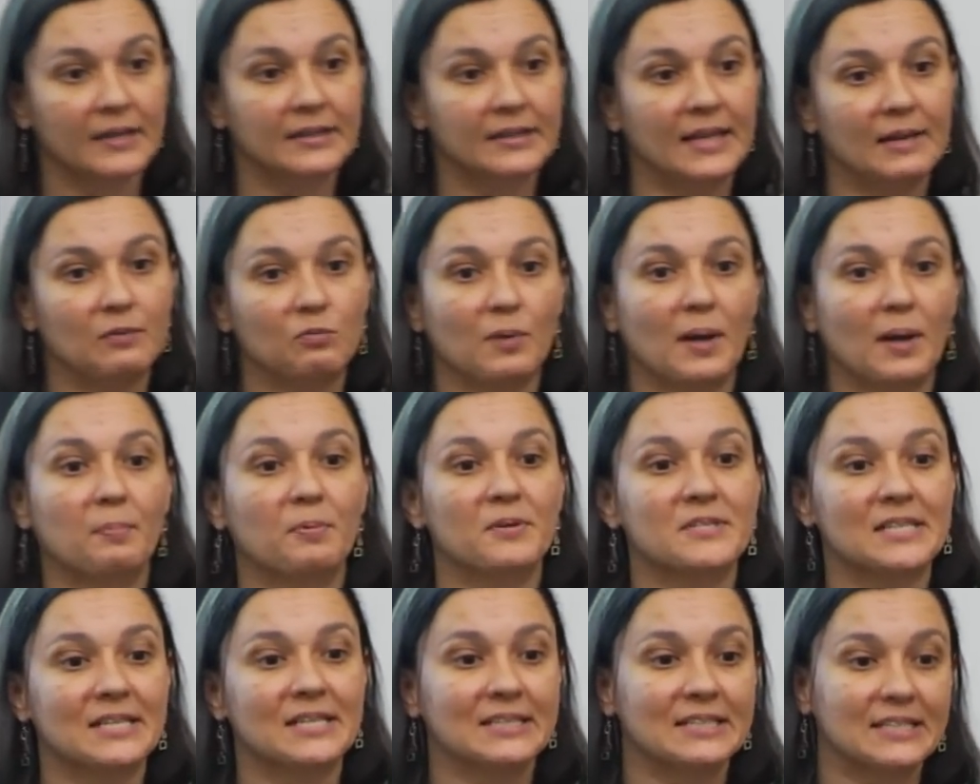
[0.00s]
that
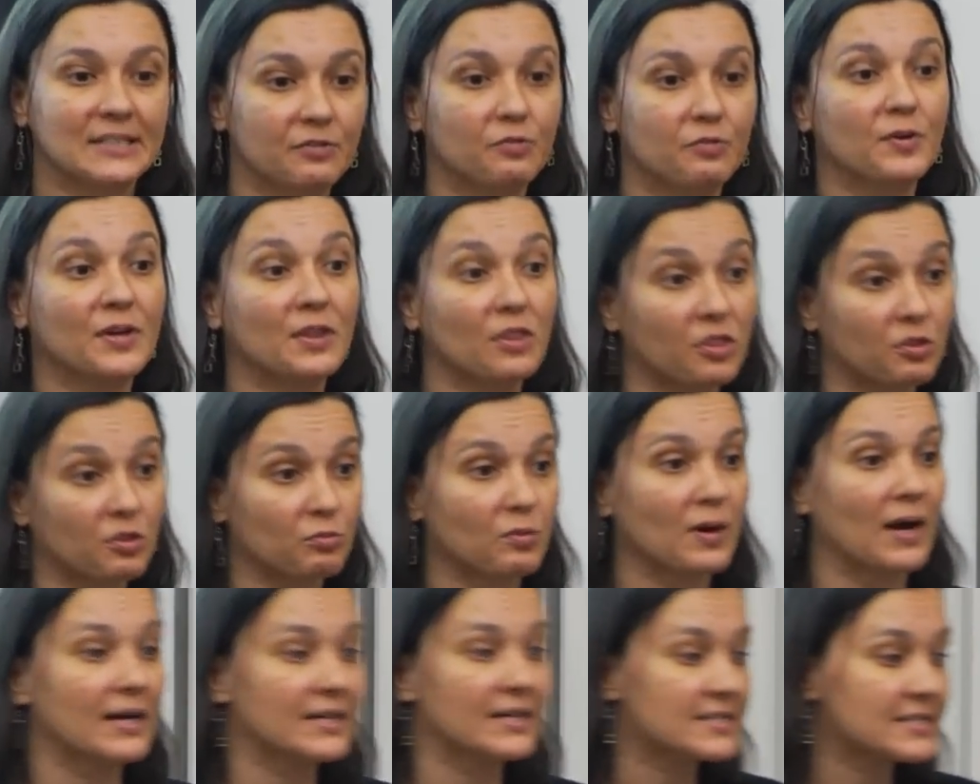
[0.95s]
represent different
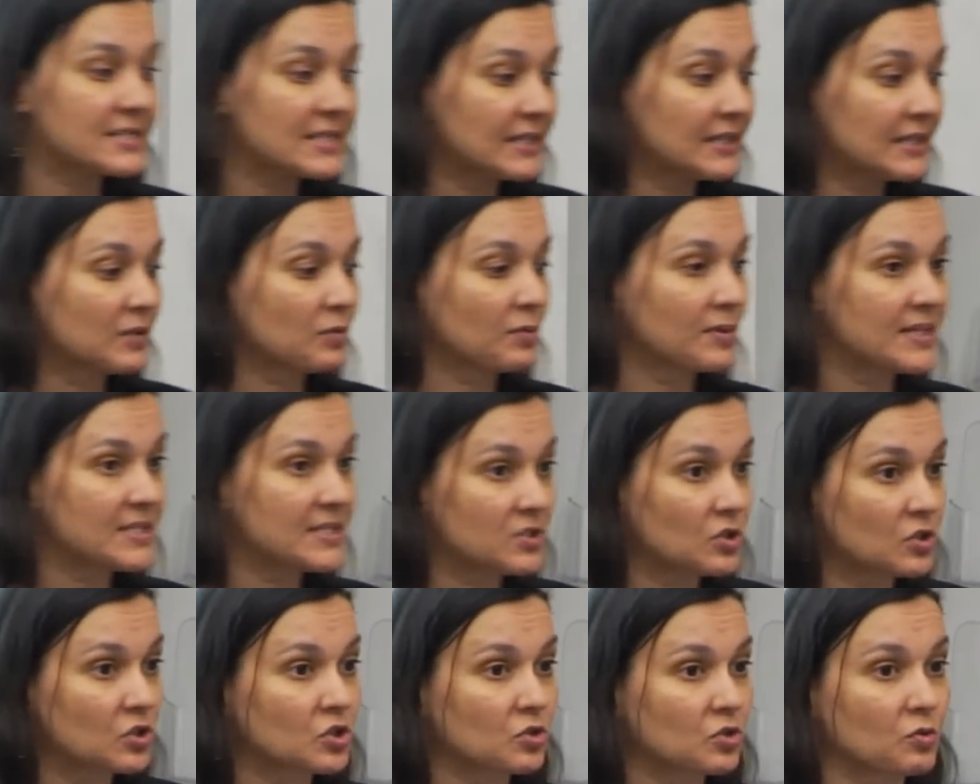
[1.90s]
thrusts in the
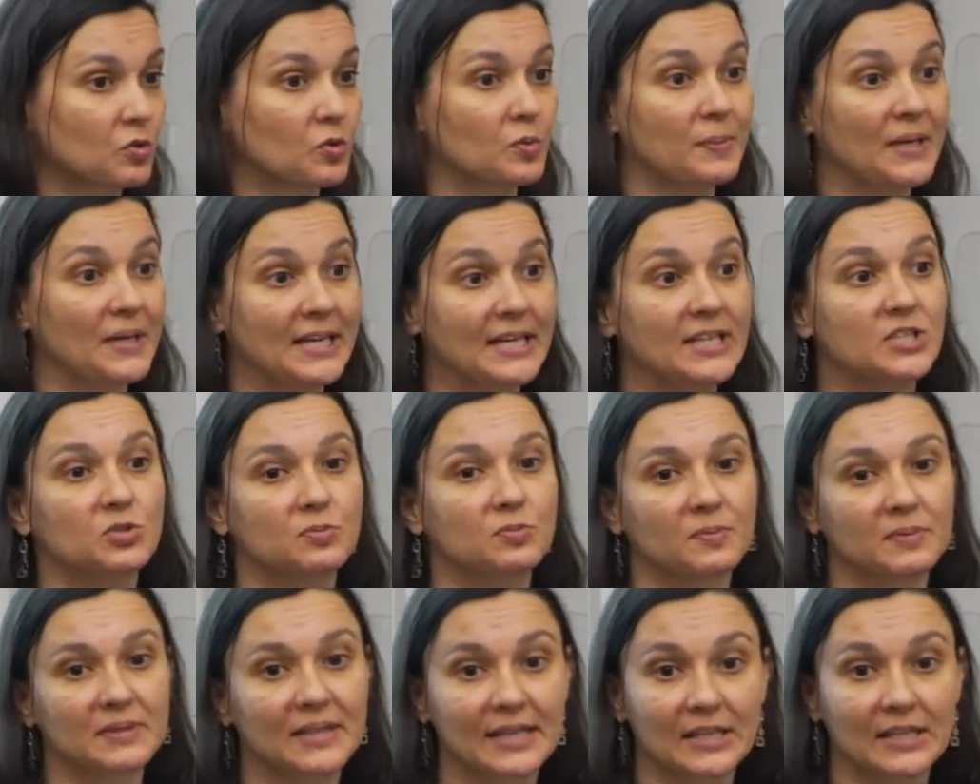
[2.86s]
research group, each
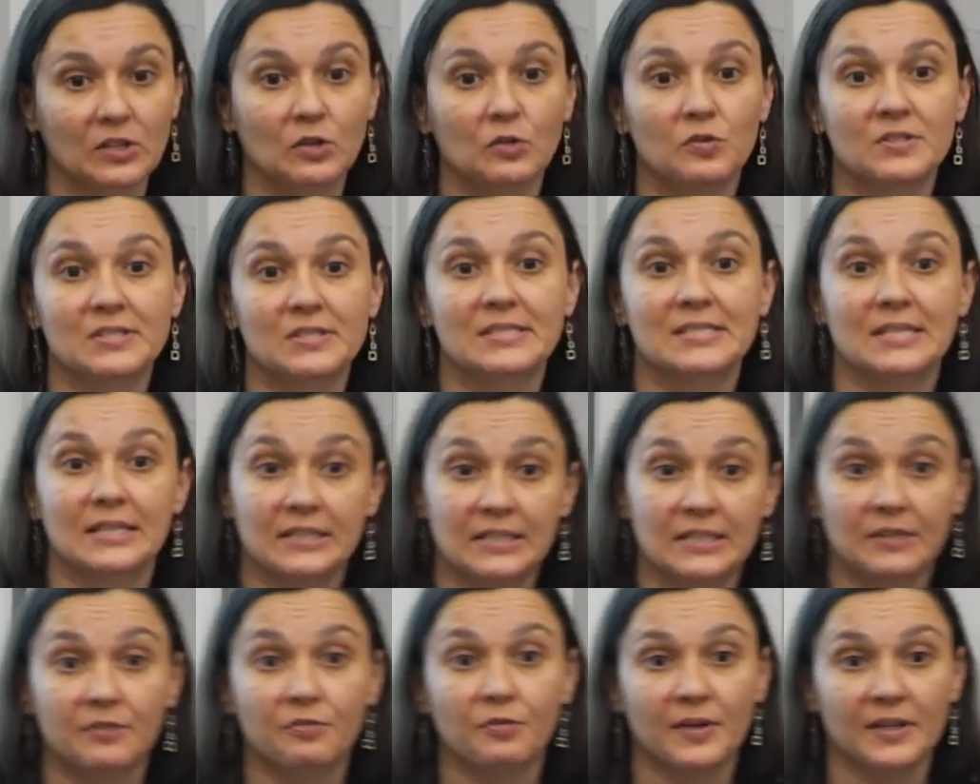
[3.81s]
that uses a
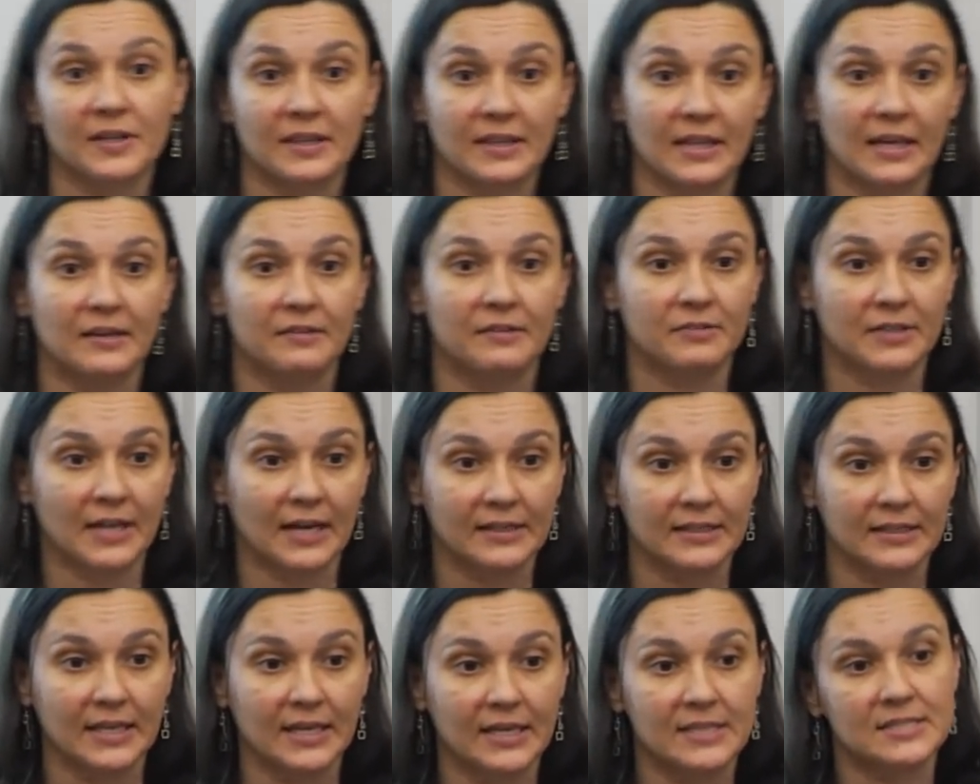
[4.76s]
different set of
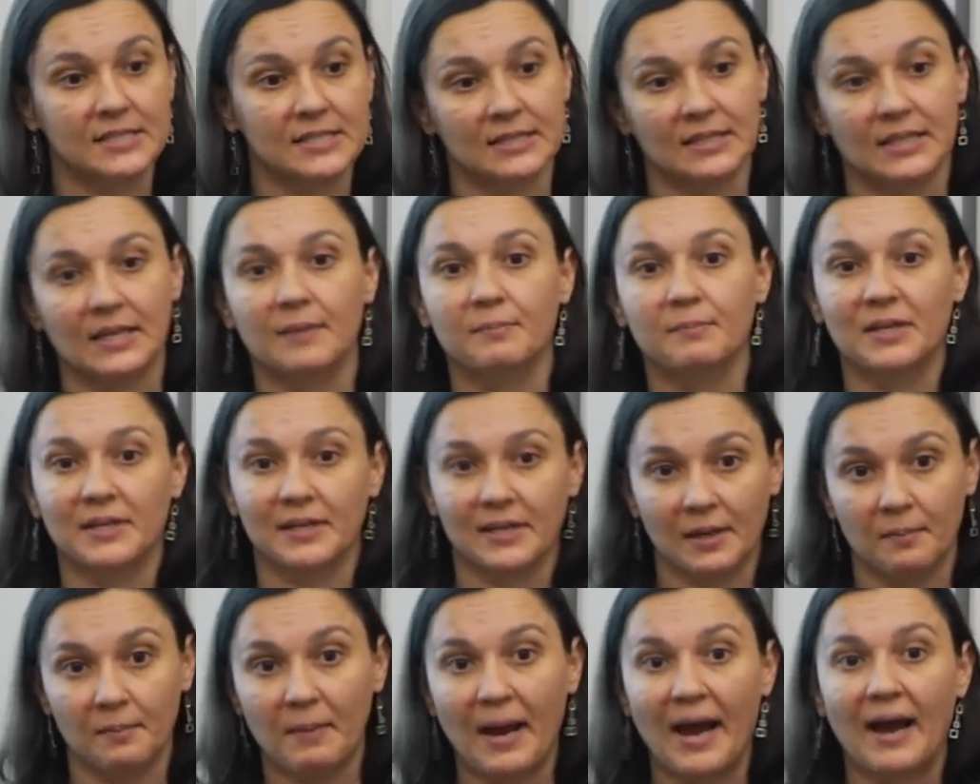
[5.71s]
techniques, and then I'm going to
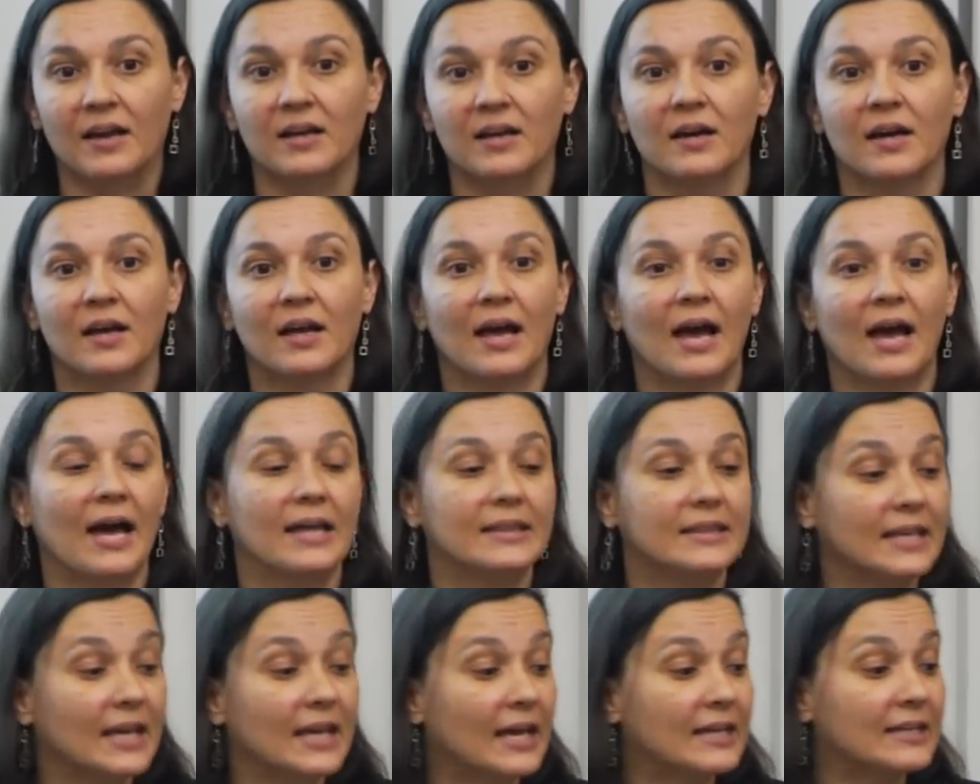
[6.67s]
come back
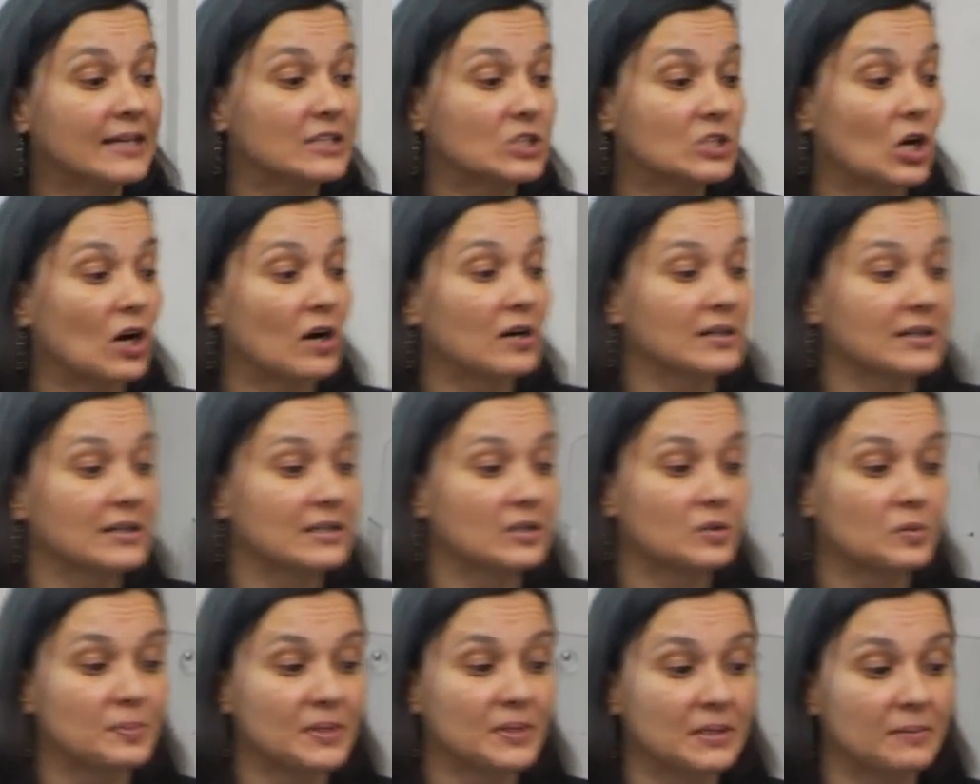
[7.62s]
at the end and talk a
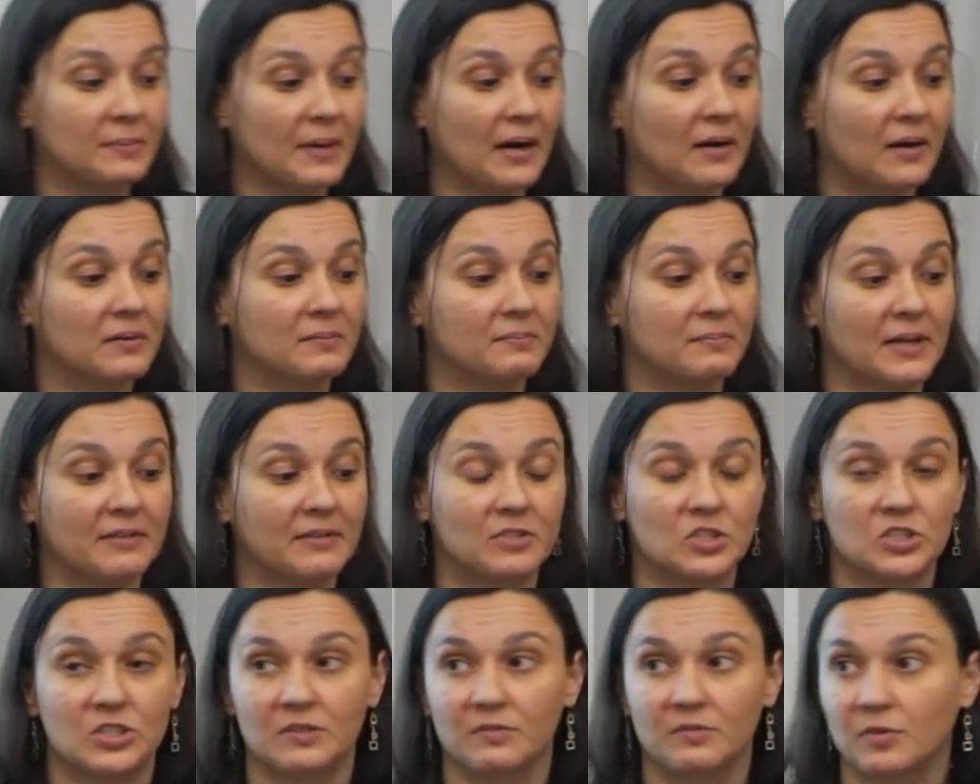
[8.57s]
little bit about my
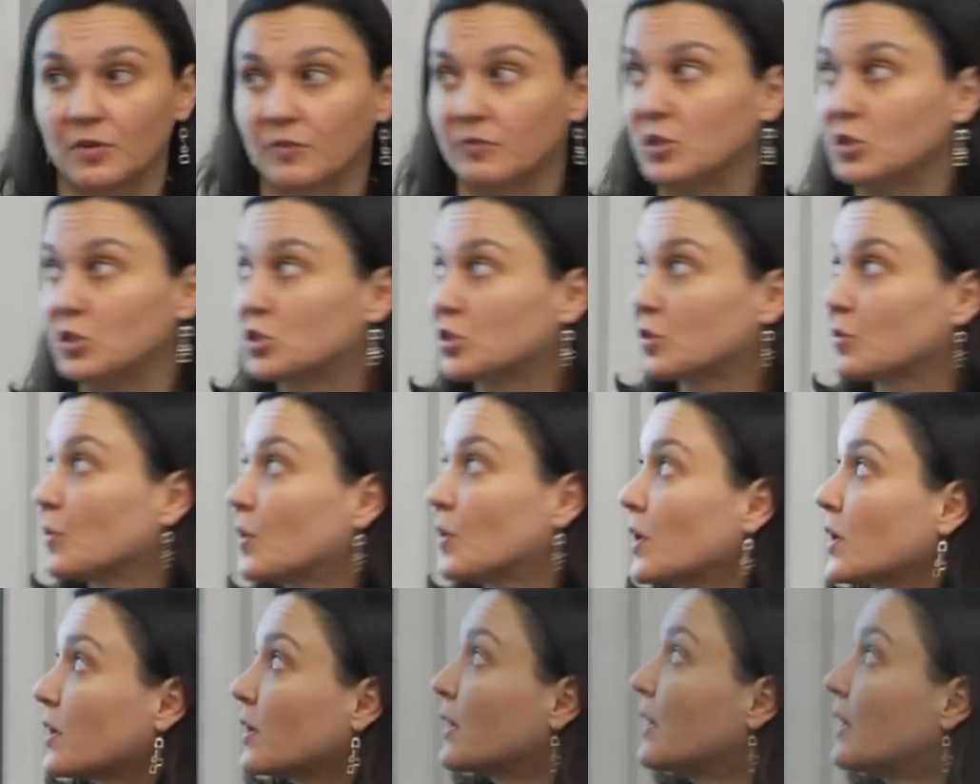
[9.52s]
vision for future
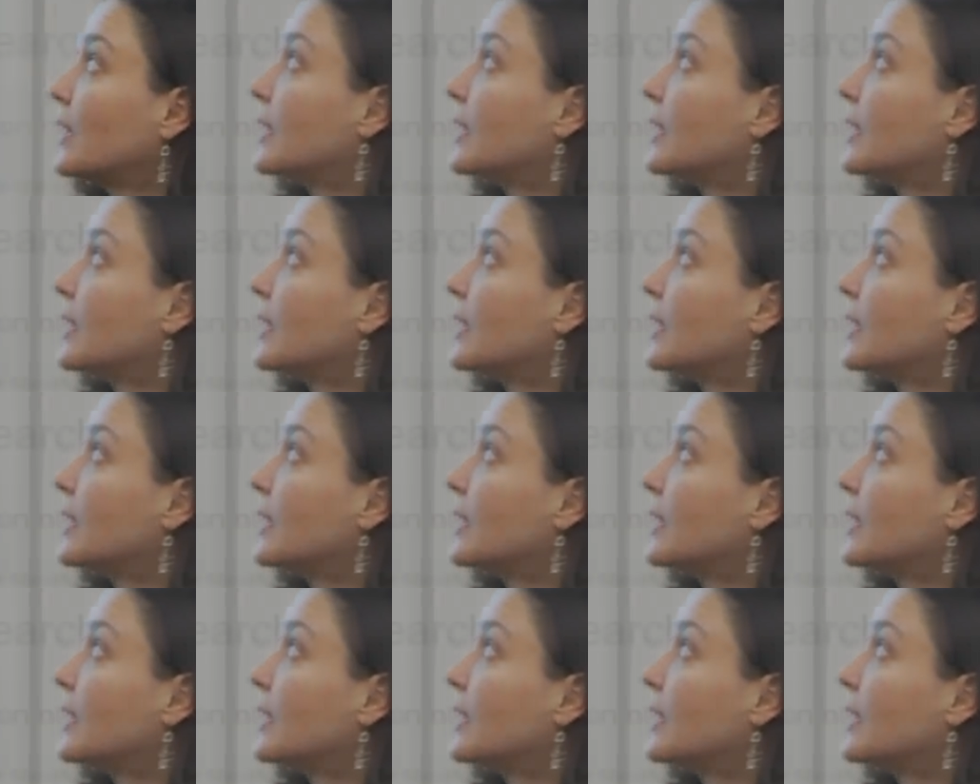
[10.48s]
work.